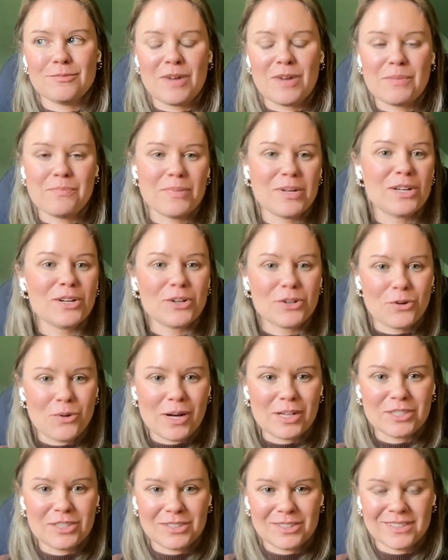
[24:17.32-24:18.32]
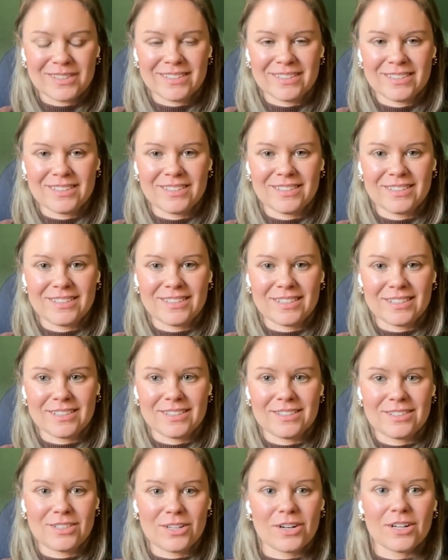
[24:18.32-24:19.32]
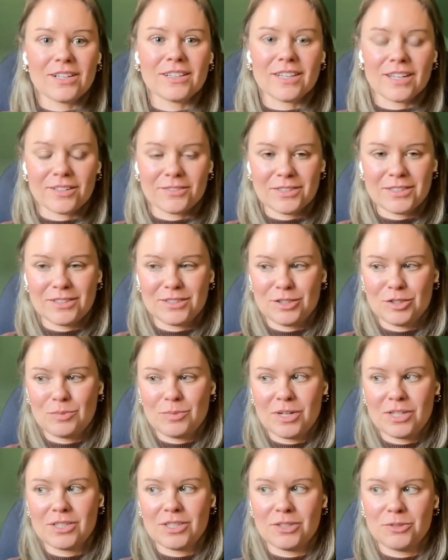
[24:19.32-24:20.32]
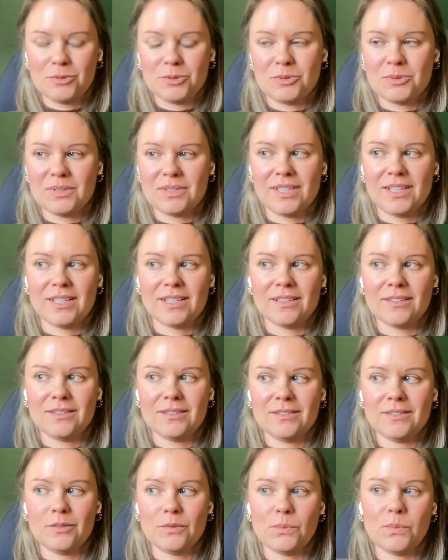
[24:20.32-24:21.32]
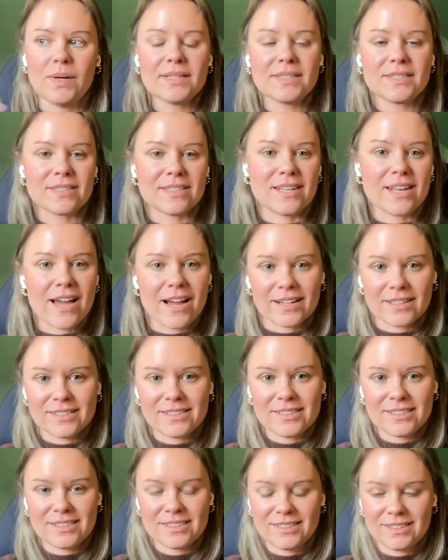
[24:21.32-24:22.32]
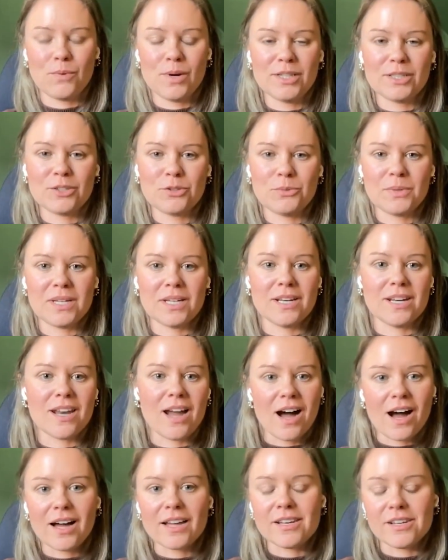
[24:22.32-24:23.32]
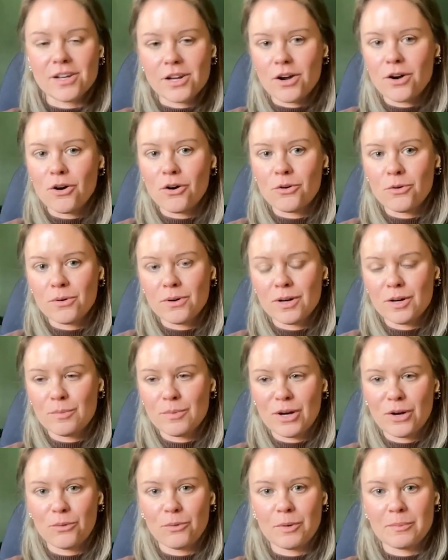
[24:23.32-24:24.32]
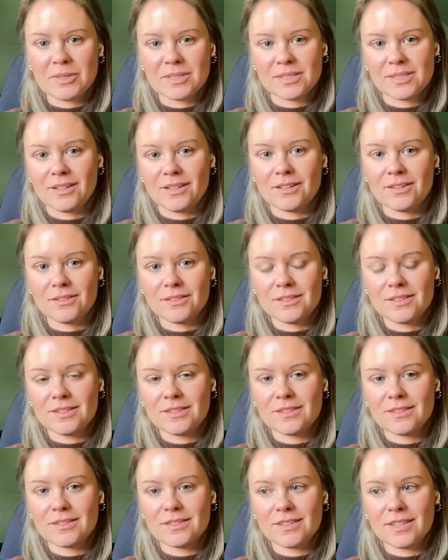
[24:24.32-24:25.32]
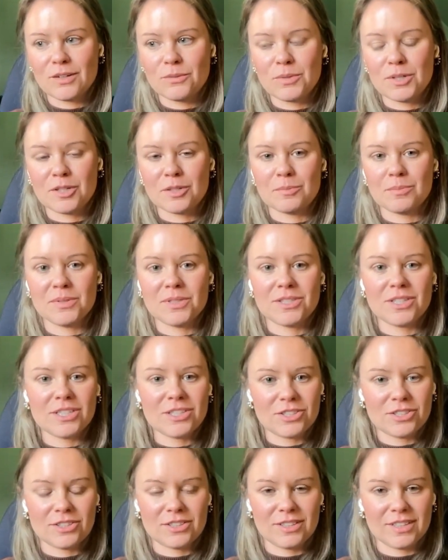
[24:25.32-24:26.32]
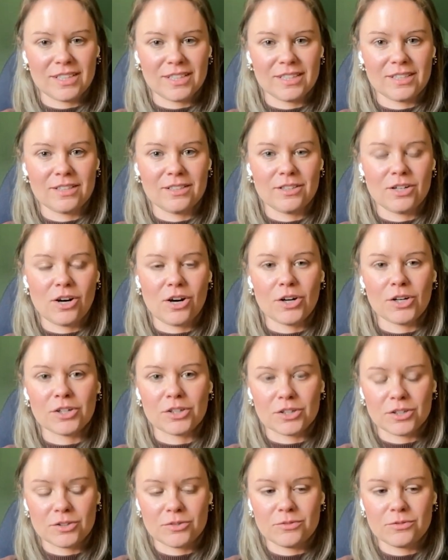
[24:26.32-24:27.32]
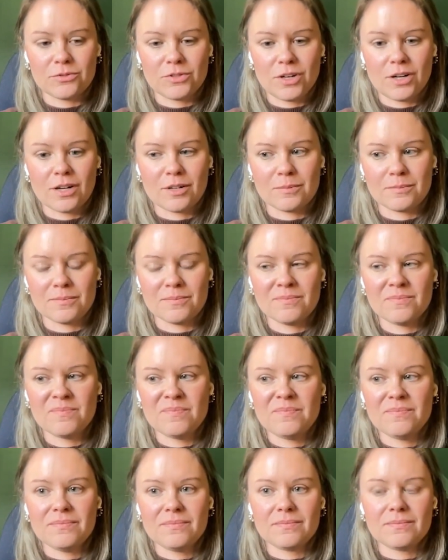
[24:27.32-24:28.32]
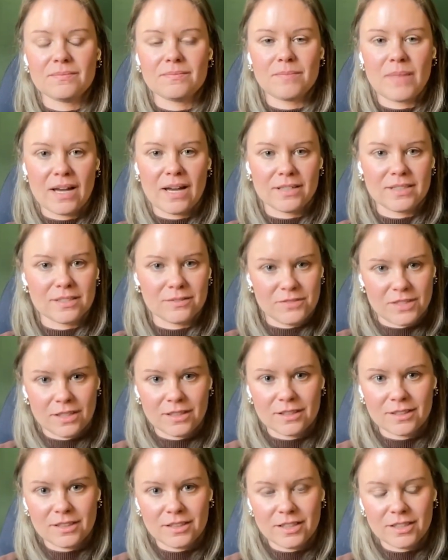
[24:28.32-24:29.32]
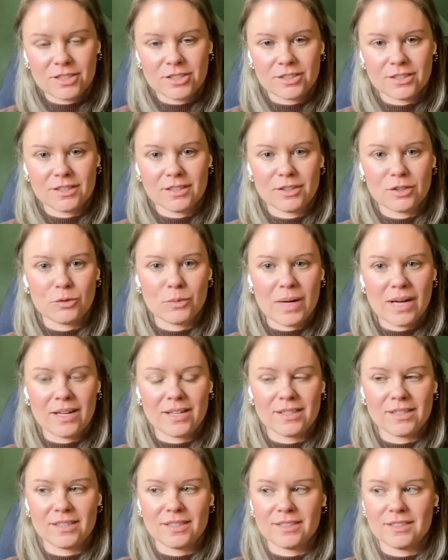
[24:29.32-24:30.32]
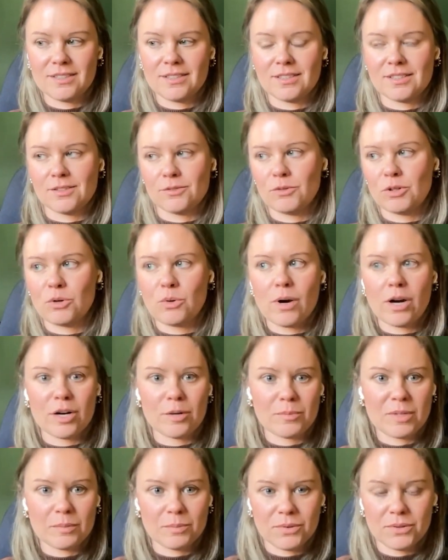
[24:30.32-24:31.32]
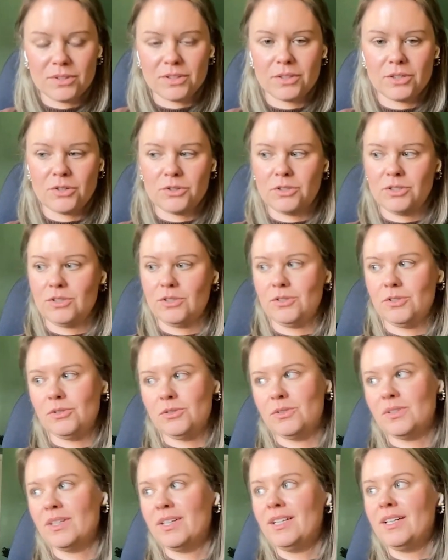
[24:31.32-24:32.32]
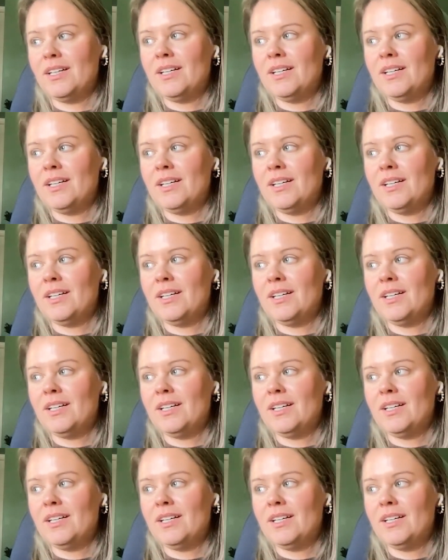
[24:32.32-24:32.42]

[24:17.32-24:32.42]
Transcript: my bigger question that started that research project was like, what's next? What do we not know about women's health that we could potentially garner from passive data collection in a way that doesn't require people to go to